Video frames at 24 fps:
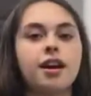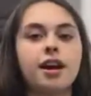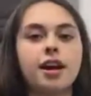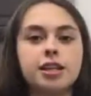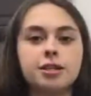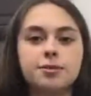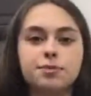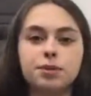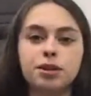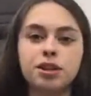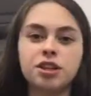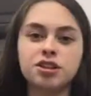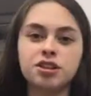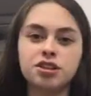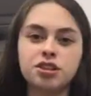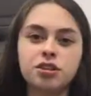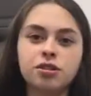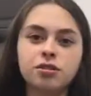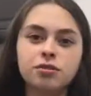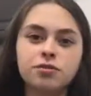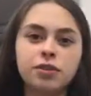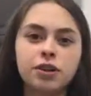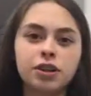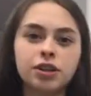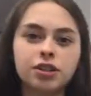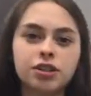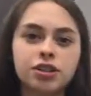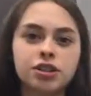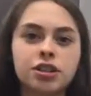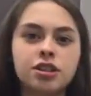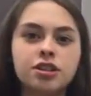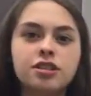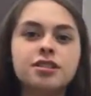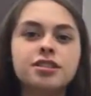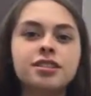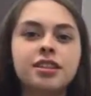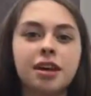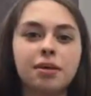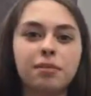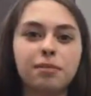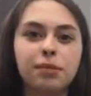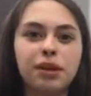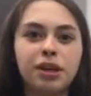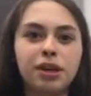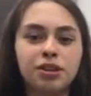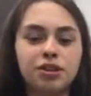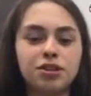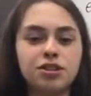Exponential functions can
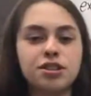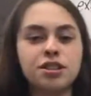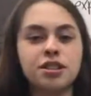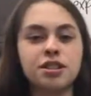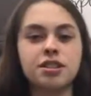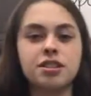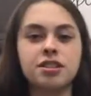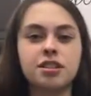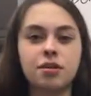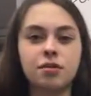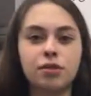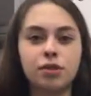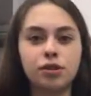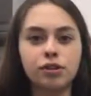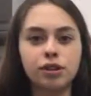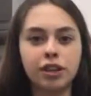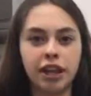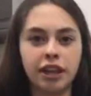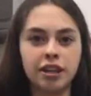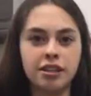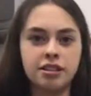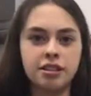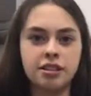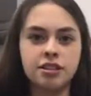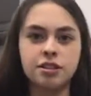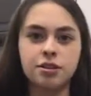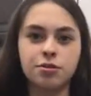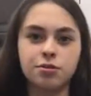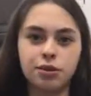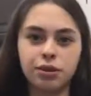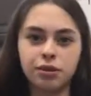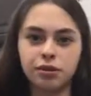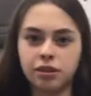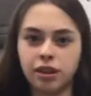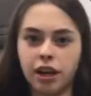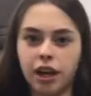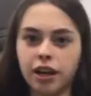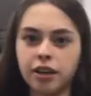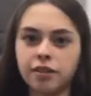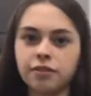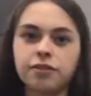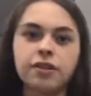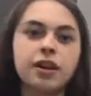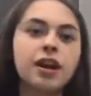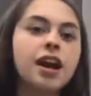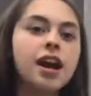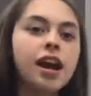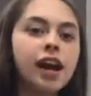be used in several cases in real
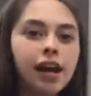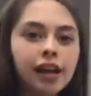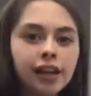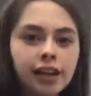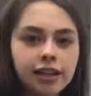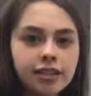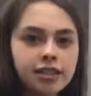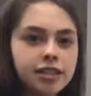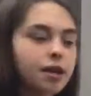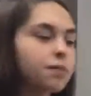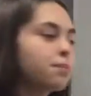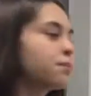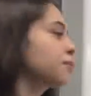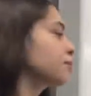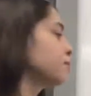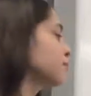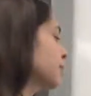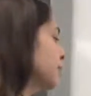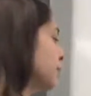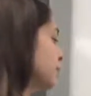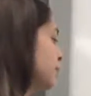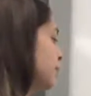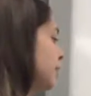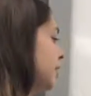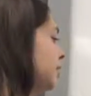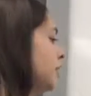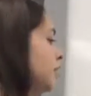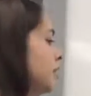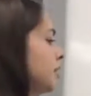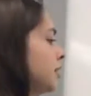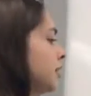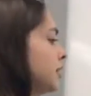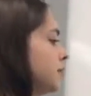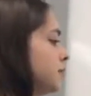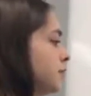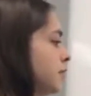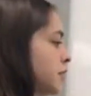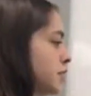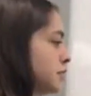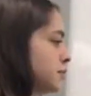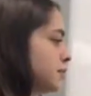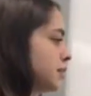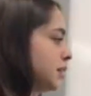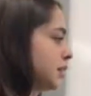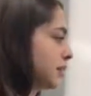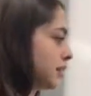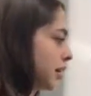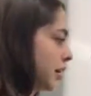life. An example may be
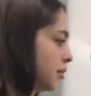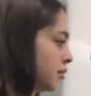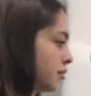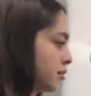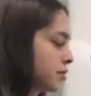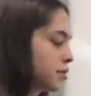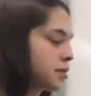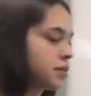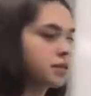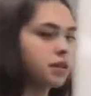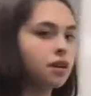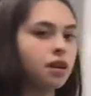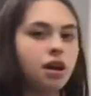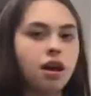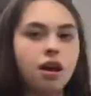investment accounts.